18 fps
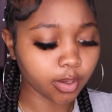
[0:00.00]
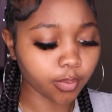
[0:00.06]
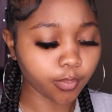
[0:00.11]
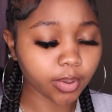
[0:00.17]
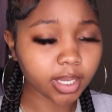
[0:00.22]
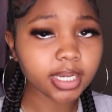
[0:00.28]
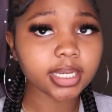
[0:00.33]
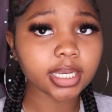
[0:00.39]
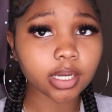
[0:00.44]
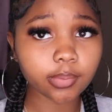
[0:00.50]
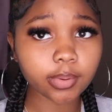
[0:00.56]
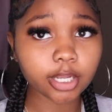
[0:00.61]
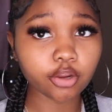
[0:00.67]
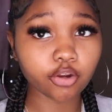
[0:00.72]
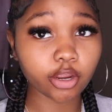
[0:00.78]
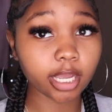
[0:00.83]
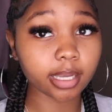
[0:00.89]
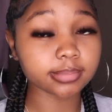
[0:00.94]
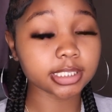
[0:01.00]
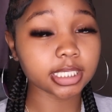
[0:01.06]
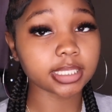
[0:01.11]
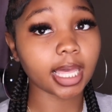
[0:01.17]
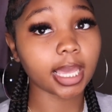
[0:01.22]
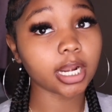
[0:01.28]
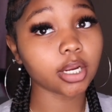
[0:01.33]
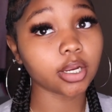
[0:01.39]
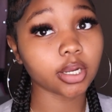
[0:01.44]
We deal with cramps. A
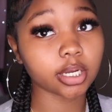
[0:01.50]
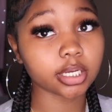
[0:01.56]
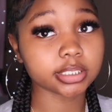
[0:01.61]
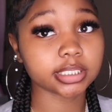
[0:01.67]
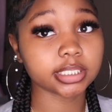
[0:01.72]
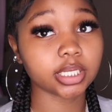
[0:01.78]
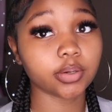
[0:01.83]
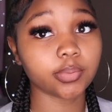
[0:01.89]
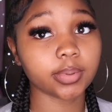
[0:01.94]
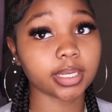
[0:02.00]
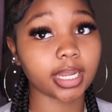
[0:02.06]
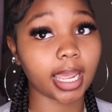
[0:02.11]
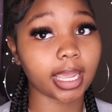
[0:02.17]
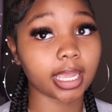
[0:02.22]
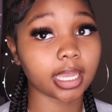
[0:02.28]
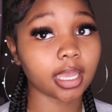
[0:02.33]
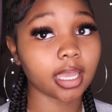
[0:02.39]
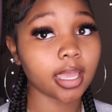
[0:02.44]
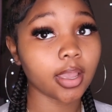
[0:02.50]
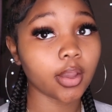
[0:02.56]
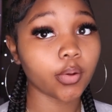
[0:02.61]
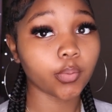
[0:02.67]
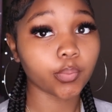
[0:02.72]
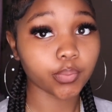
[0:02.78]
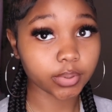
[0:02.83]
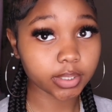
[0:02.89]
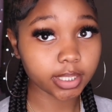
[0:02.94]
lot of girls deal with like
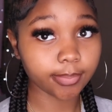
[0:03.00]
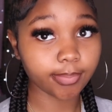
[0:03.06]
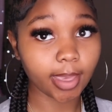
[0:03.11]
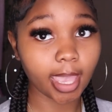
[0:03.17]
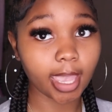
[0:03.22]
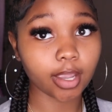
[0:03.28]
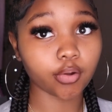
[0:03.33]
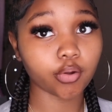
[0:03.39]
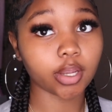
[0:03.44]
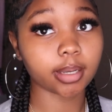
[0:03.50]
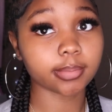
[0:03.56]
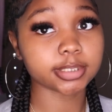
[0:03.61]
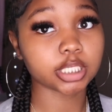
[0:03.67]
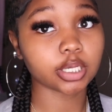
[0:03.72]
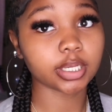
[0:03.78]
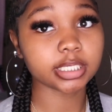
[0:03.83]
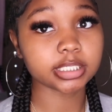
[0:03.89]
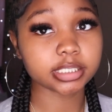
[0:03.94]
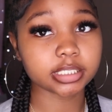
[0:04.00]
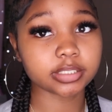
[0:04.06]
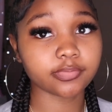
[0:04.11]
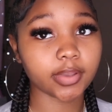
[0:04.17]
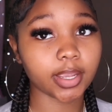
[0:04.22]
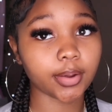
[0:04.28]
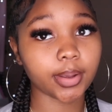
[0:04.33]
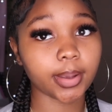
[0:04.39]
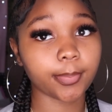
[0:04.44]
really bad cramps. So it's just
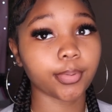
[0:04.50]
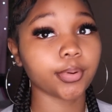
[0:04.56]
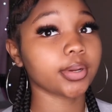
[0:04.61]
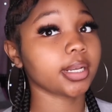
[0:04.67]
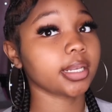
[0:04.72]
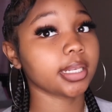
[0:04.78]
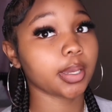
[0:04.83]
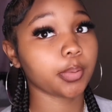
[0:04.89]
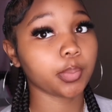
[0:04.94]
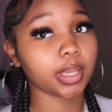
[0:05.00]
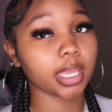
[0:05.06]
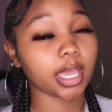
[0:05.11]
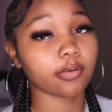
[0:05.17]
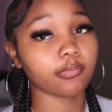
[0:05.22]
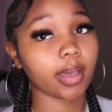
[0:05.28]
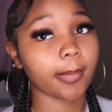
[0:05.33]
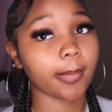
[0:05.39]
very important that we have